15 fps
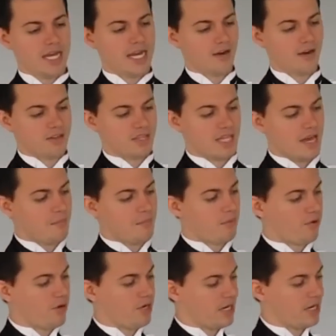Now at that
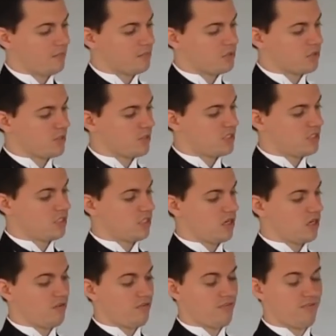point, I'm twisting
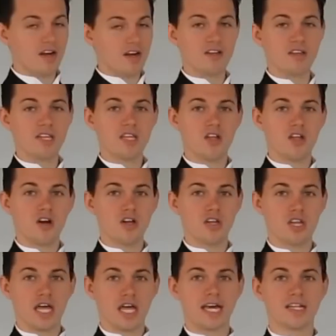off fairly
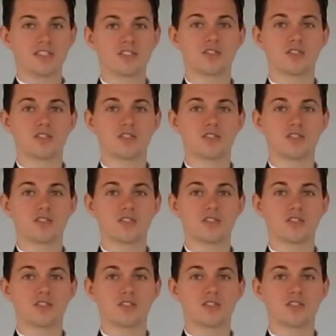long legs,